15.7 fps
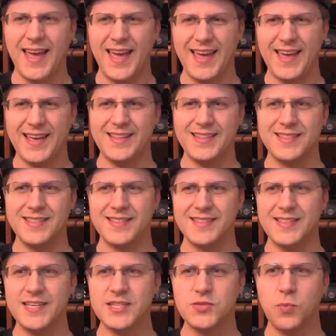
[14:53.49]
And
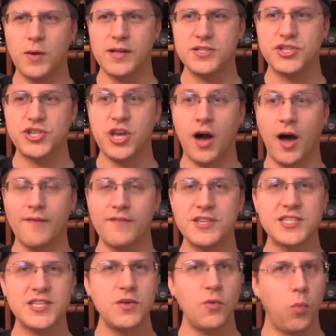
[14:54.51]
this one, she
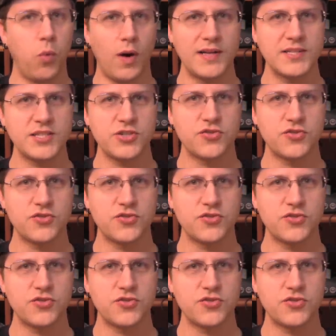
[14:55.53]
obviously was